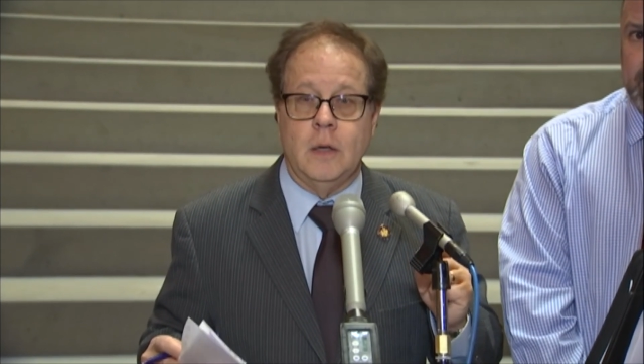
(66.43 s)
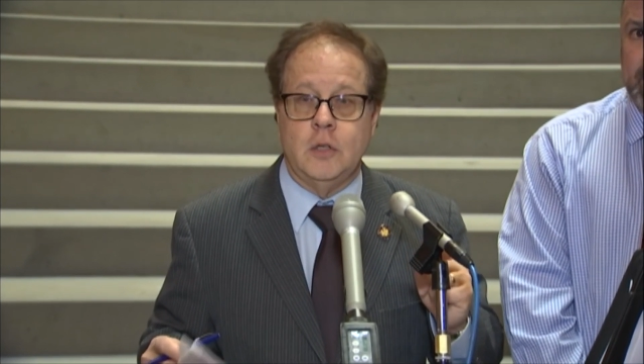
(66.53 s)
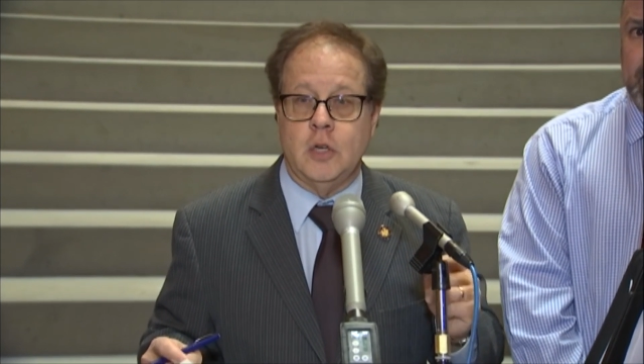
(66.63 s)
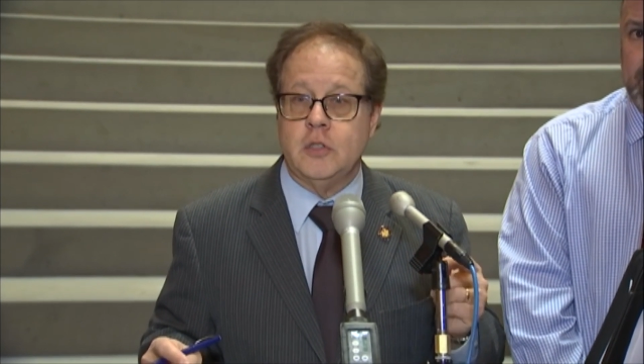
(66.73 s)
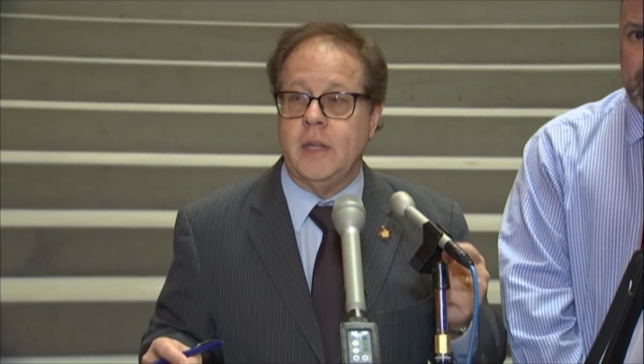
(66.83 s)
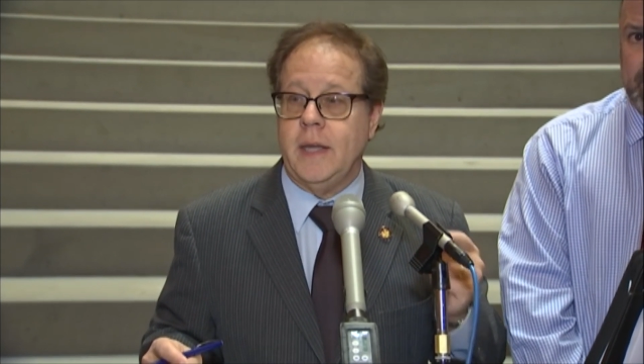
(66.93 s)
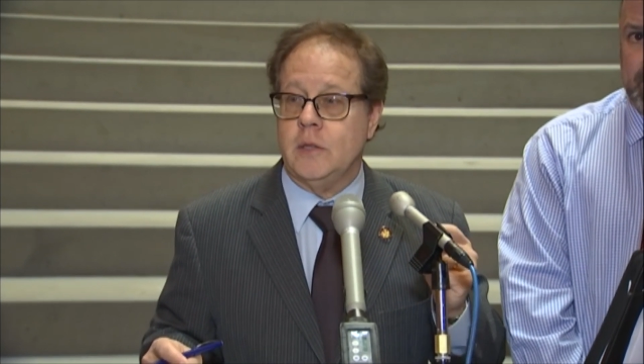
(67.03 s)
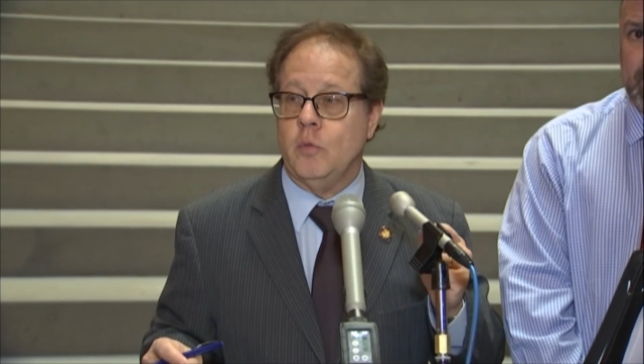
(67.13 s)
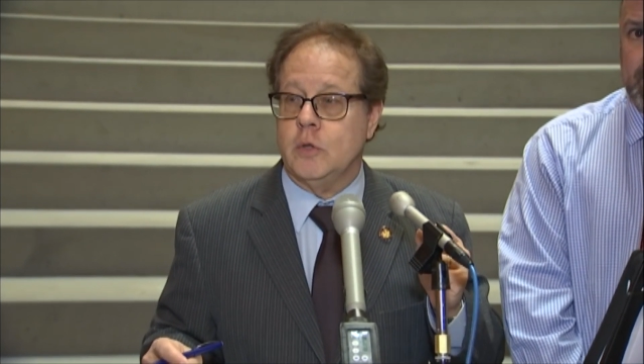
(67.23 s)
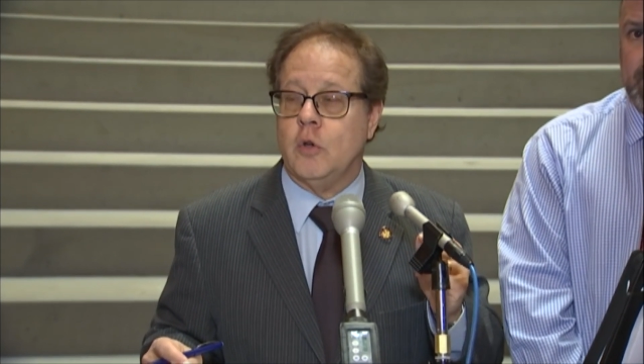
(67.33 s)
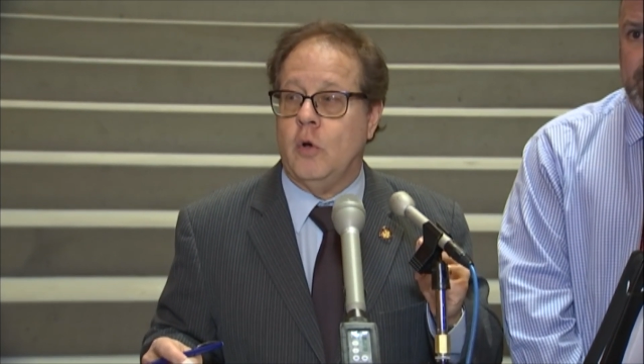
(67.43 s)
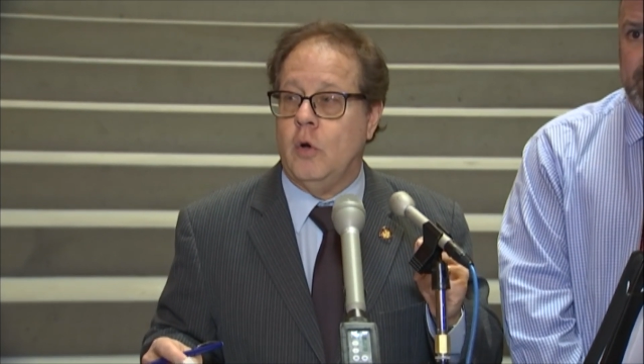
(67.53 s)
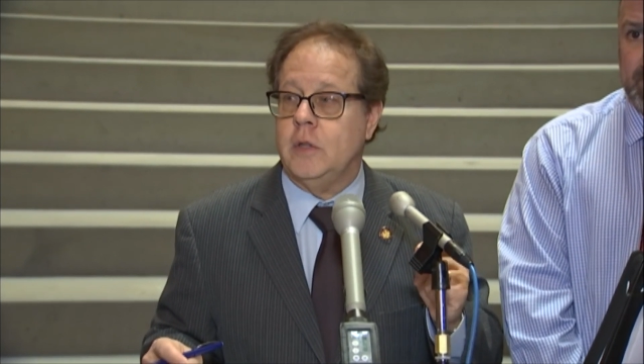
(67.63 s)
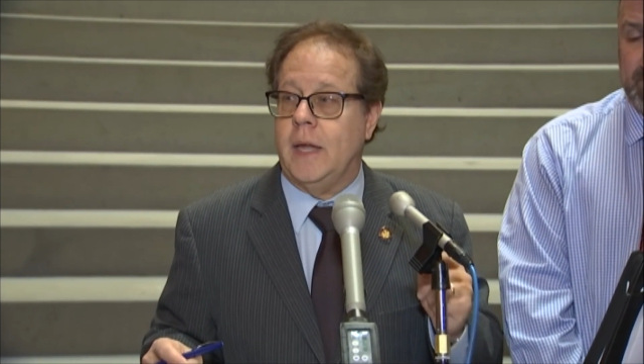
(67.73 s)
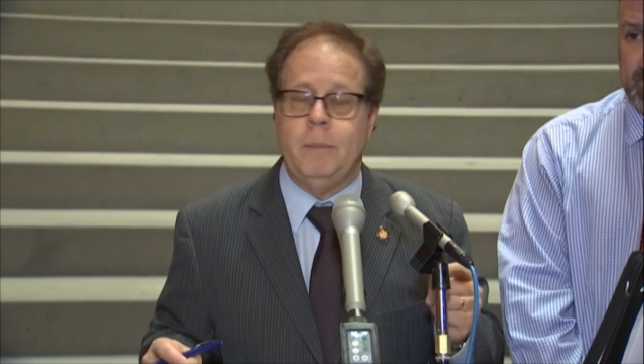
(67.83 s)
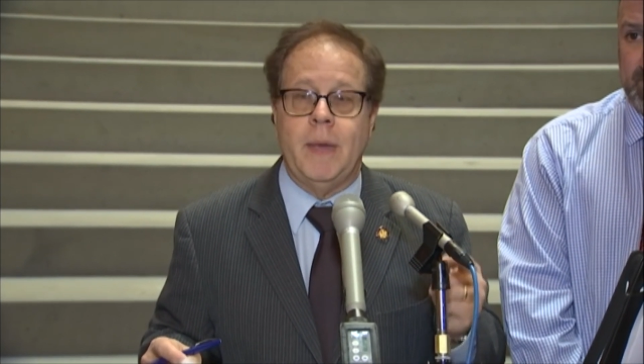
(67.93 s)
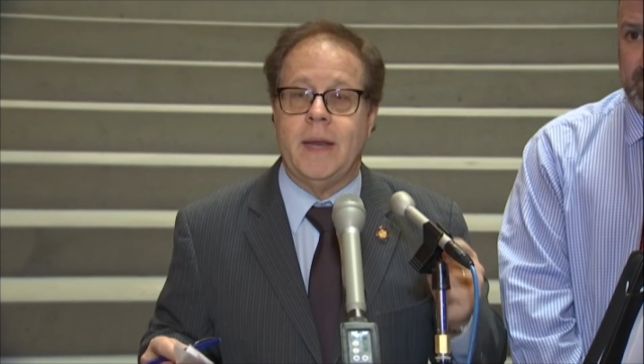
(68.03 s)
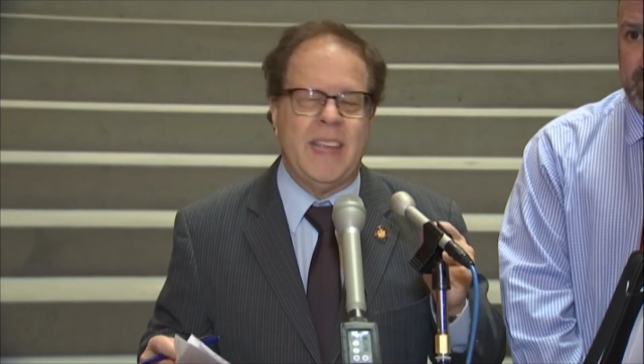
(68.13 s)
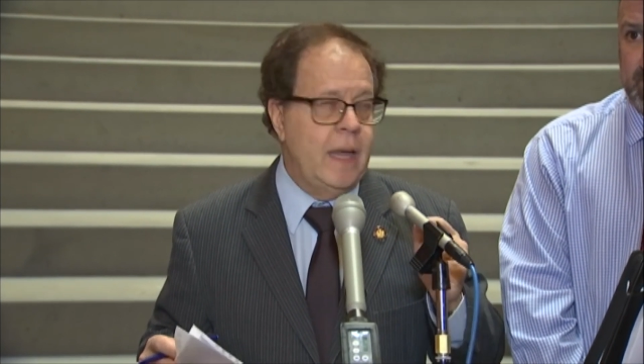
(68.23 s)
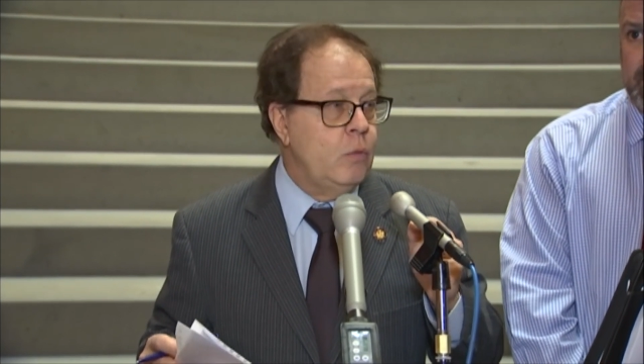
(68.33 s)
just to get what's called a
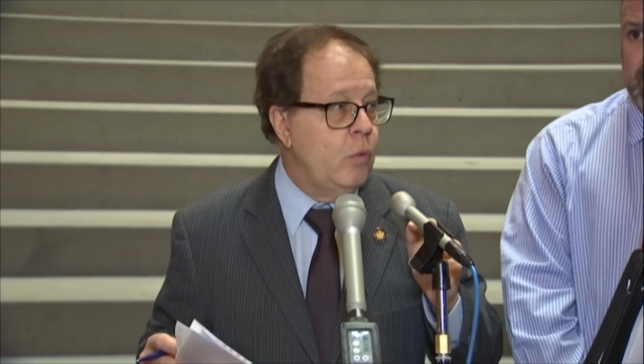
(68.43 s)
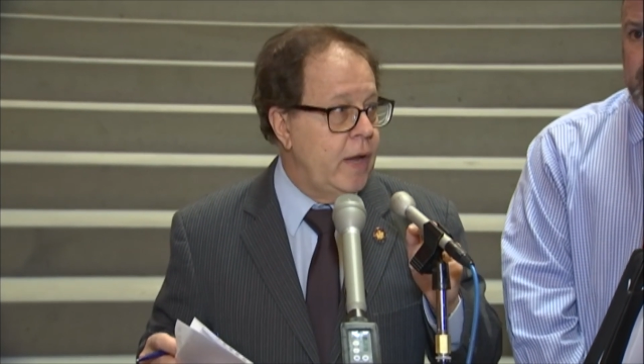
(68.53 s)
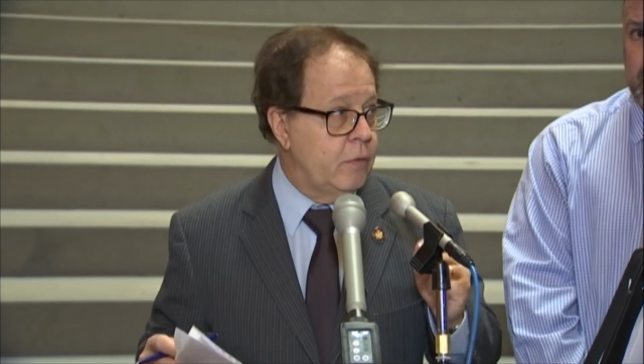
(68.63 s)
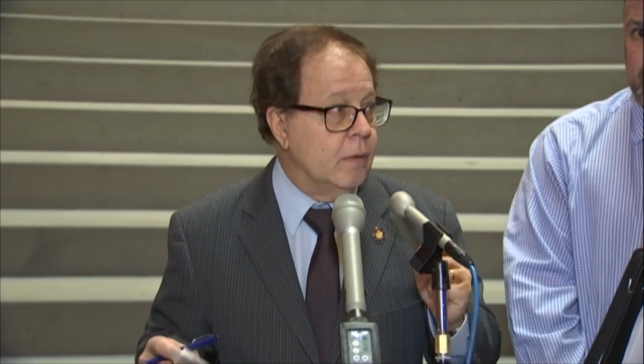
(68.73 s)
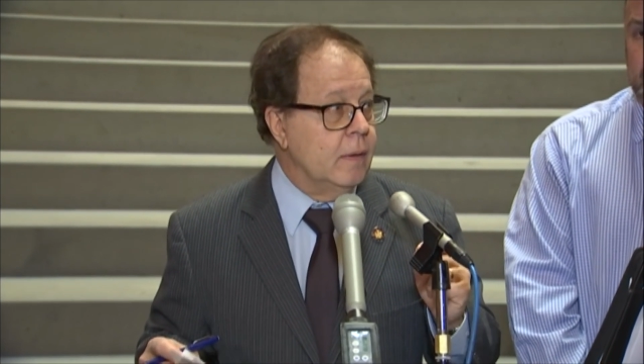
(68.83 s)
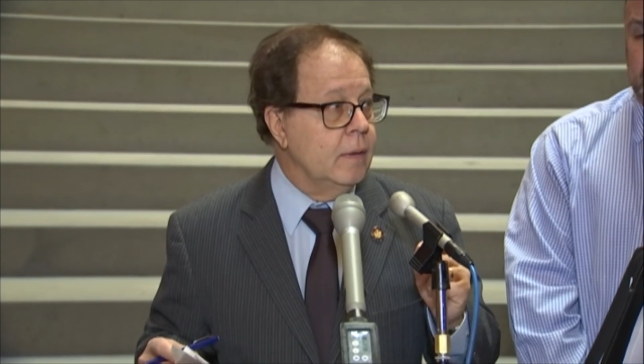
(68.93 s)
Medicaid waiver,